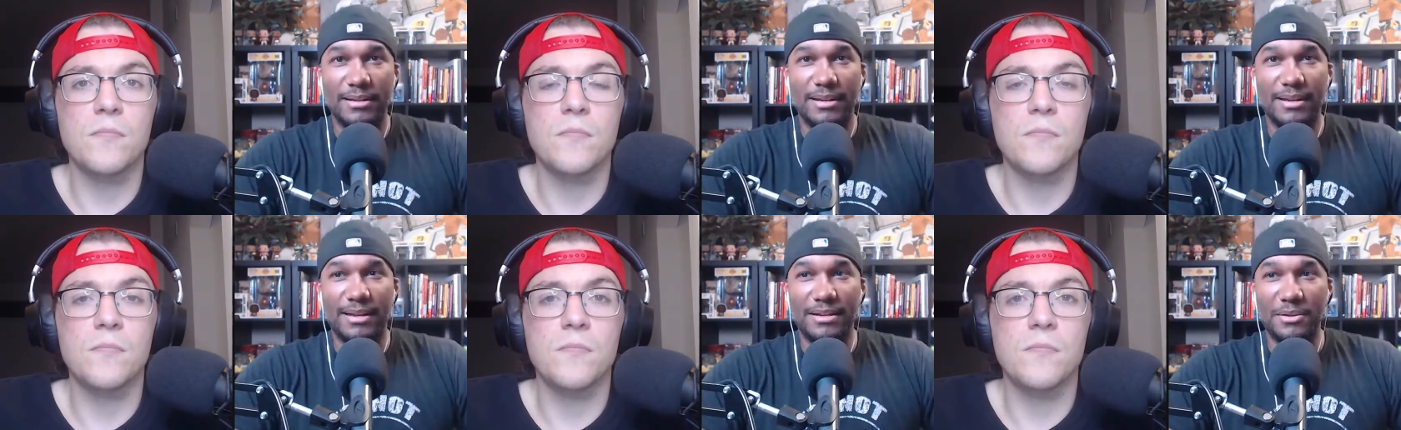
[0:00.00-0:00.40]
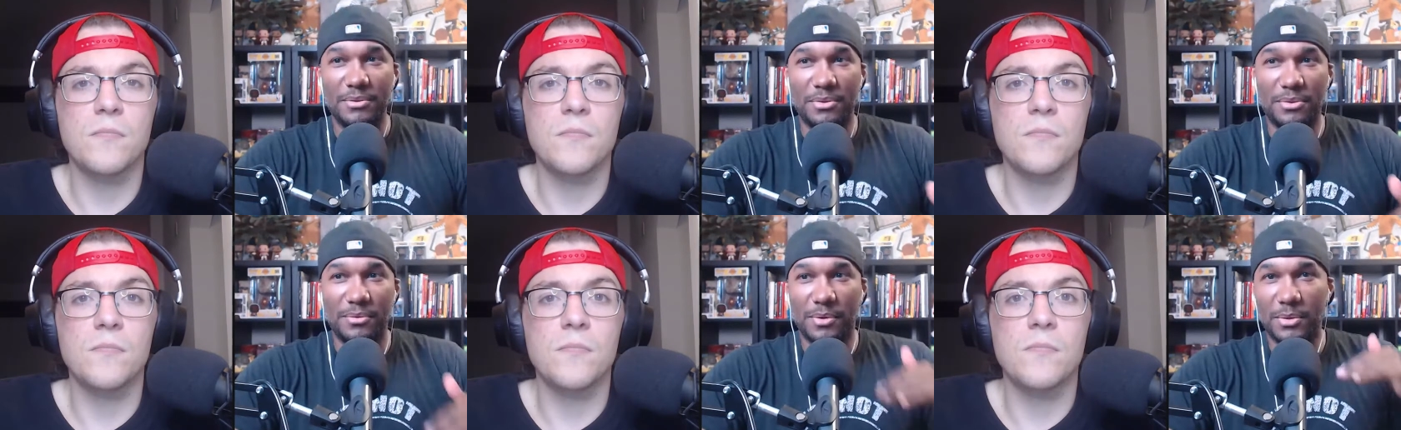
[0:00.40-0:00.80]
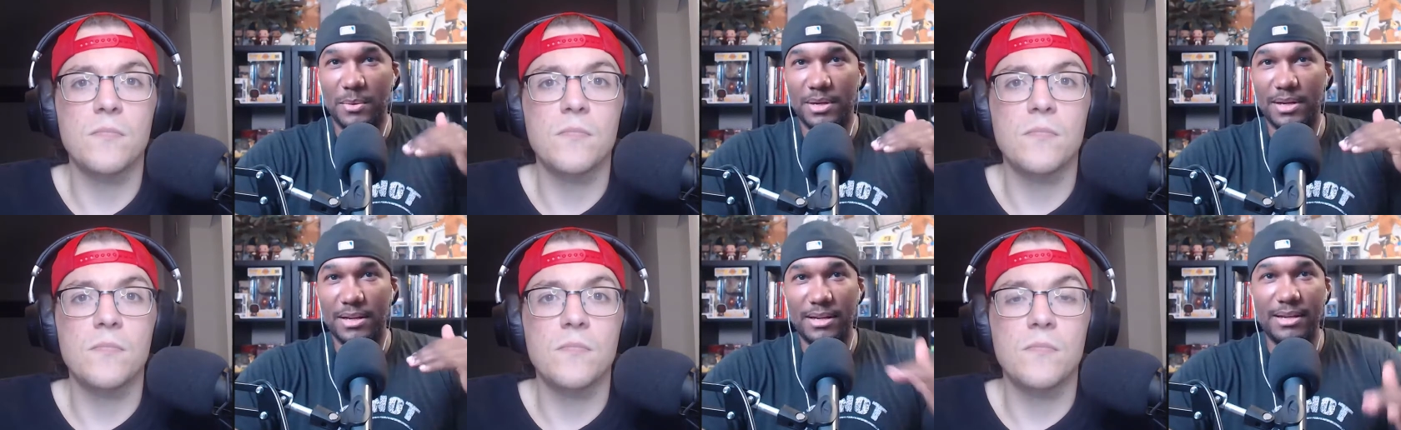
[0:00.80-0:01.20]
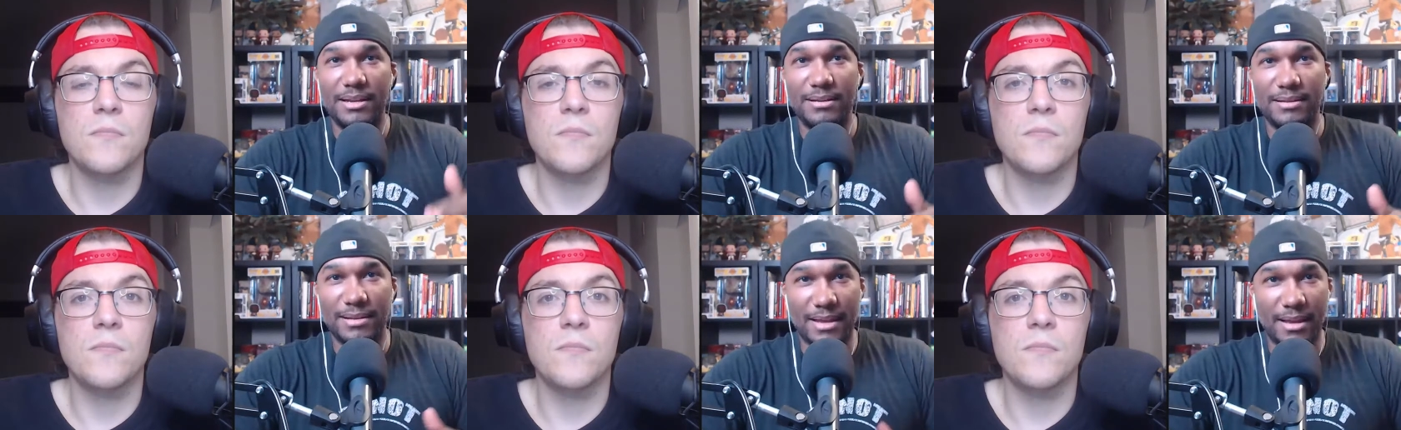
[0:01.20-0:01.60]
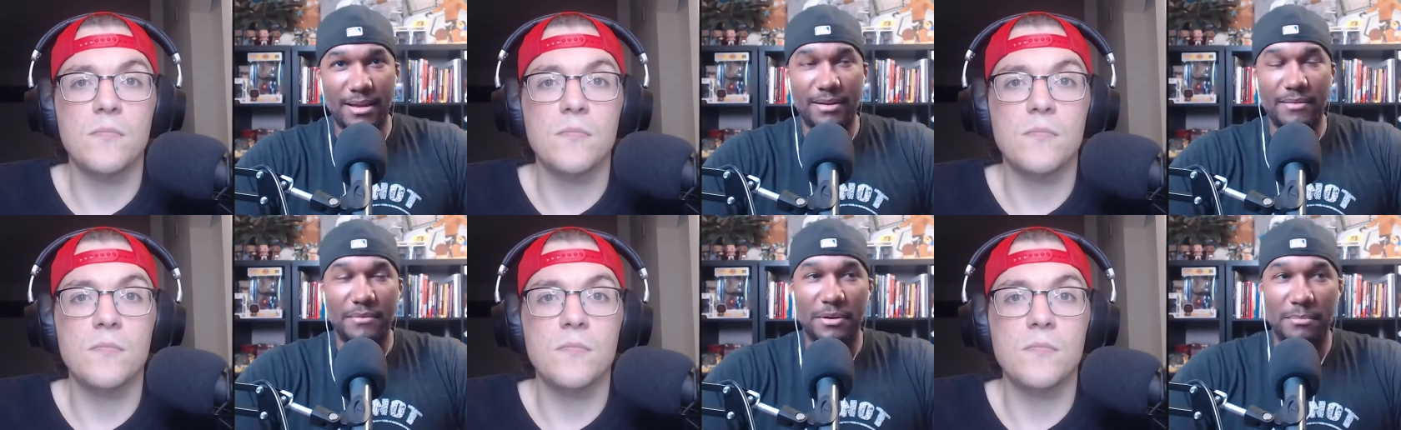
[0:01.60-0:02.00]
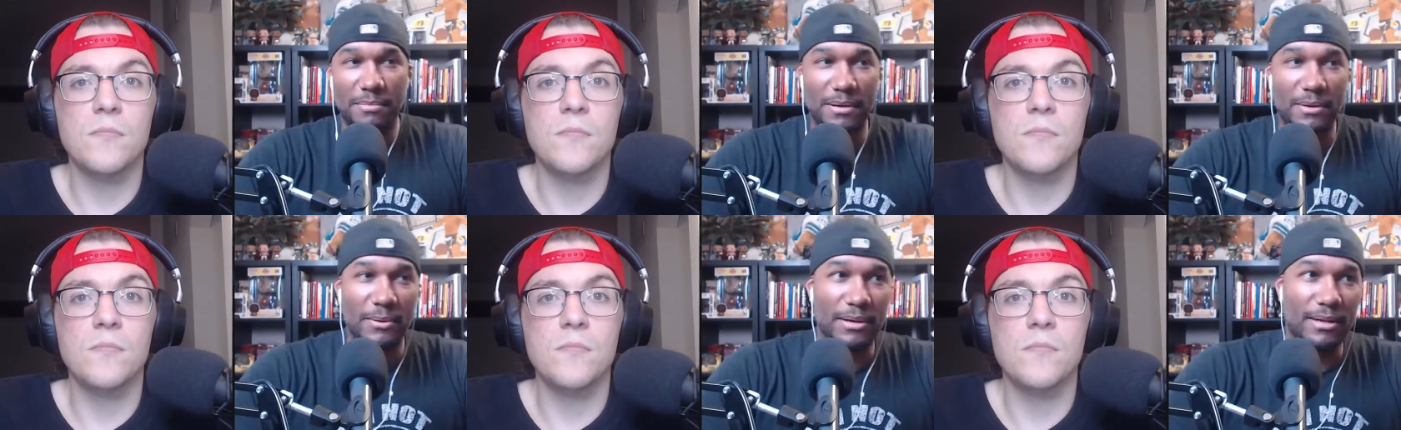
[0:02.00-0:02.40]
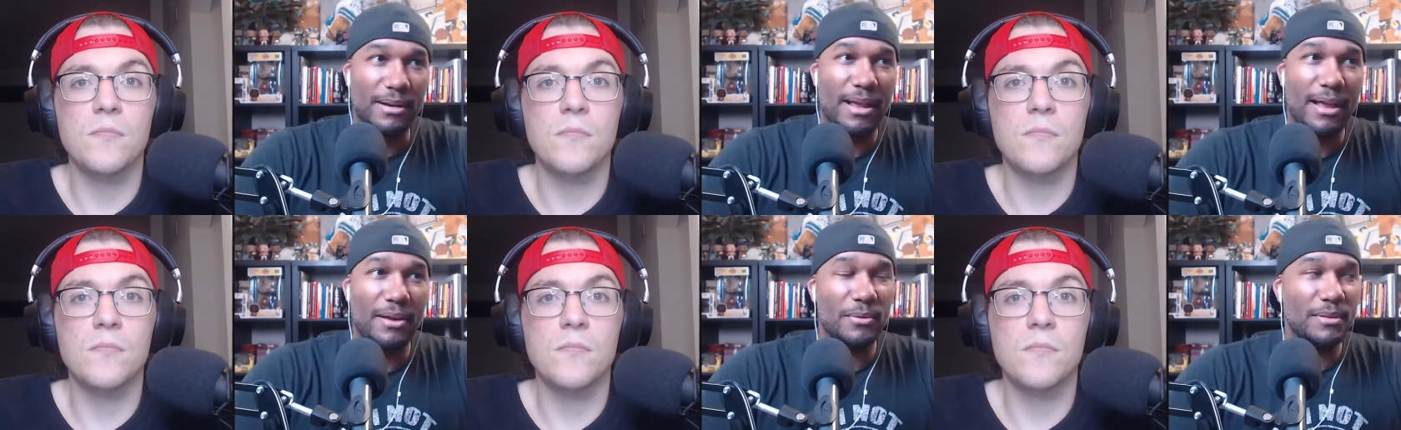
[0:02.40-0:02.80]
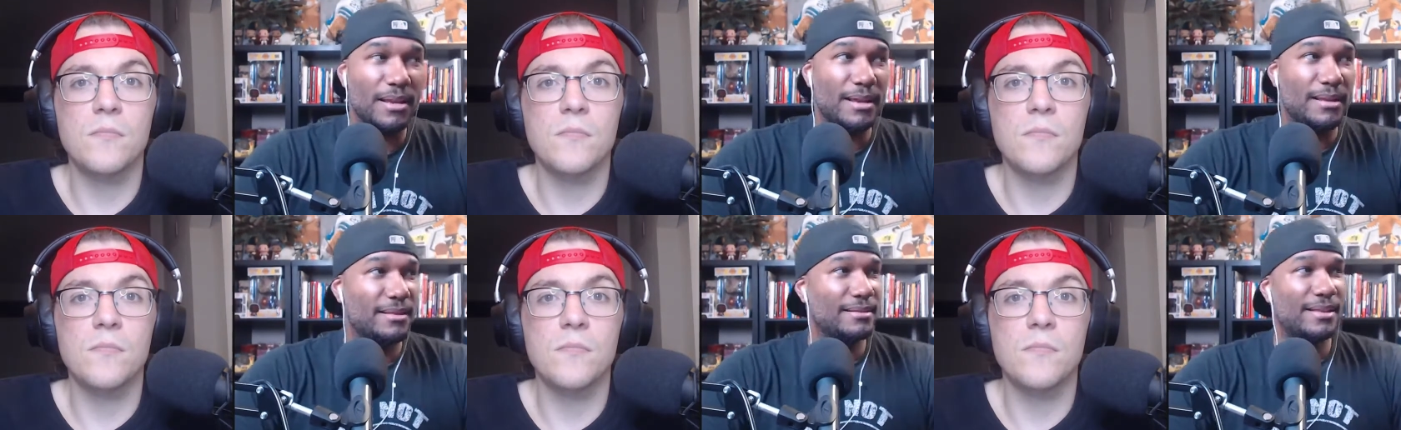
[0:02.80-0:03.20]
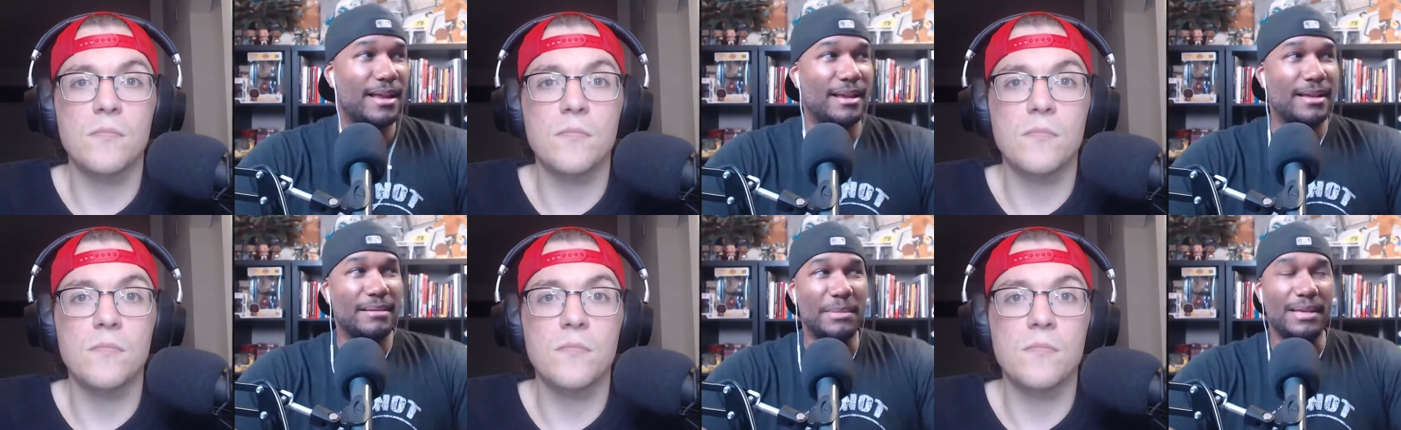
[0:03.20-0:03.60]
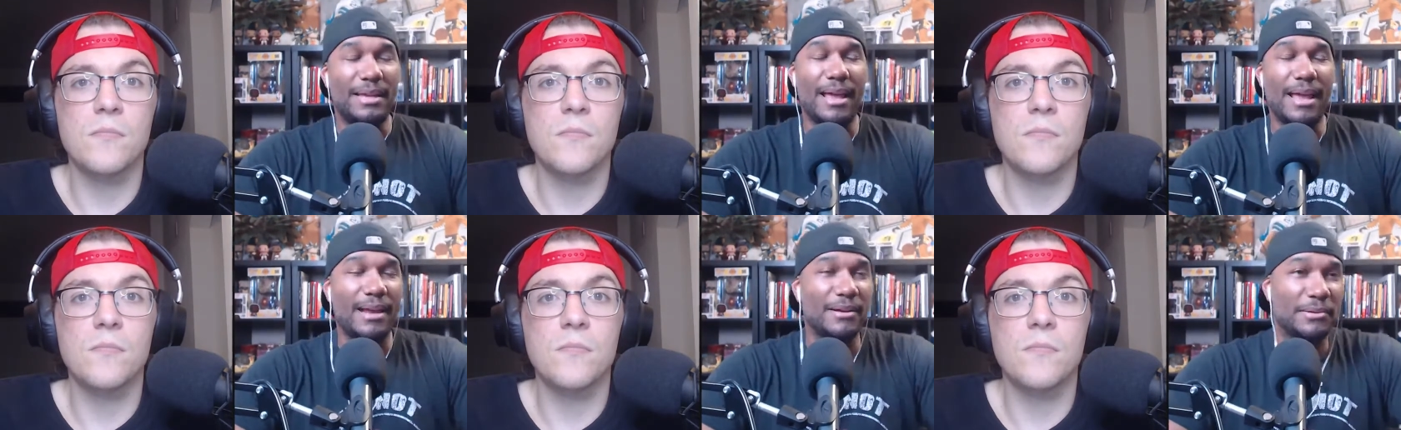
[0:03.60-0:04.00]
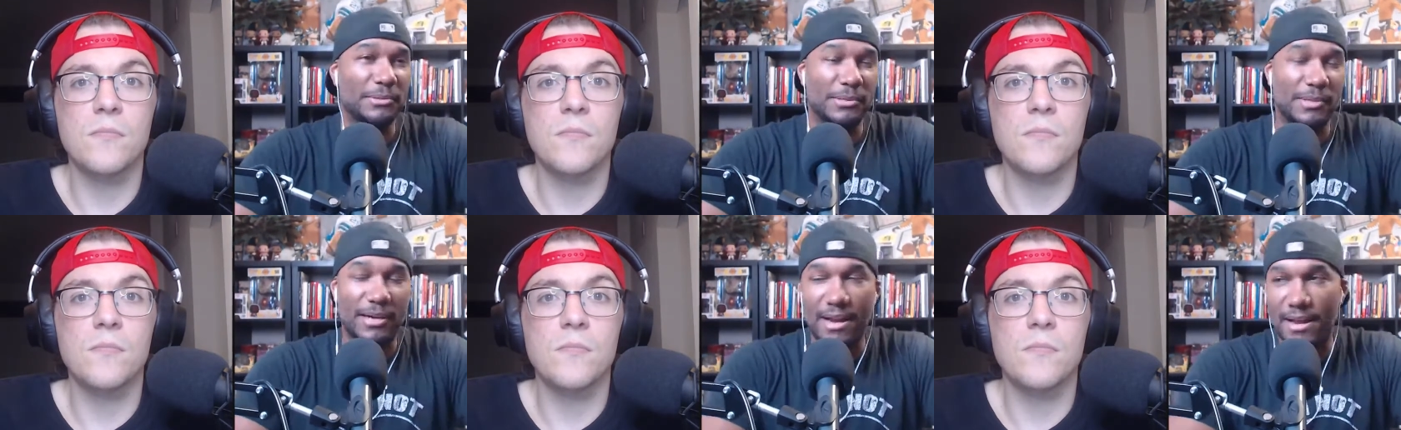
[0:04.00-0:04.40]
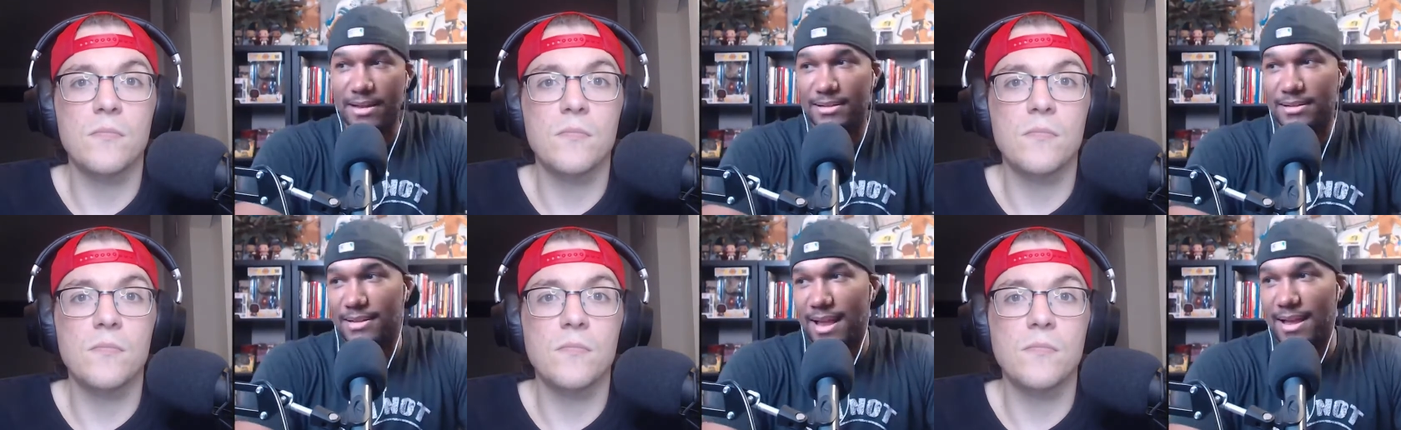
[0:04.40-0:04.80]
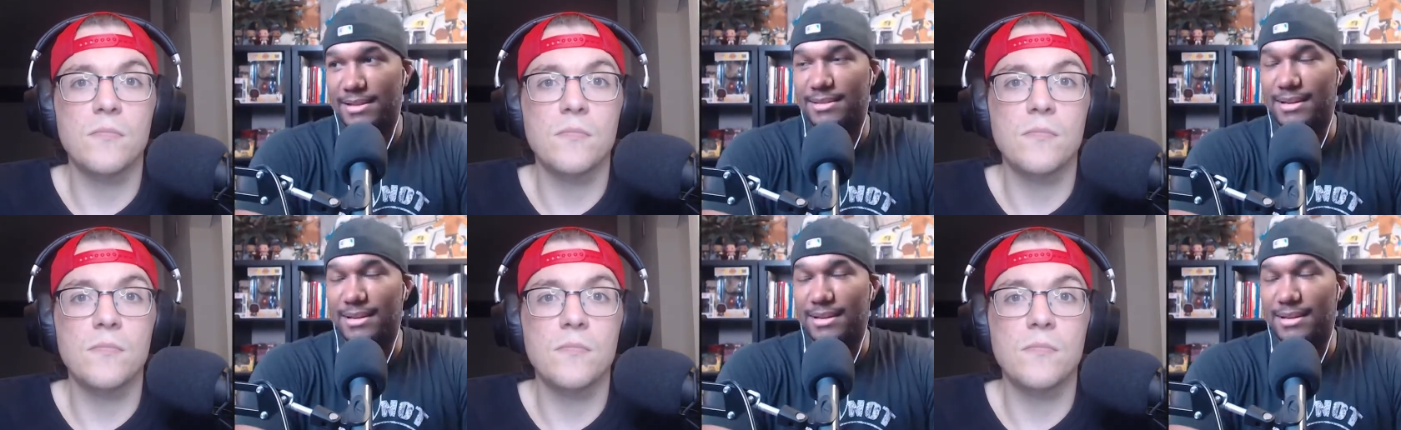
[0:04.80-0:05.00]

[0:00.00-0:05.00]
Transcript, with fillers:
Speaker 1: and you throw a knee to the head of your opponent, I don't like that that can be categorized as an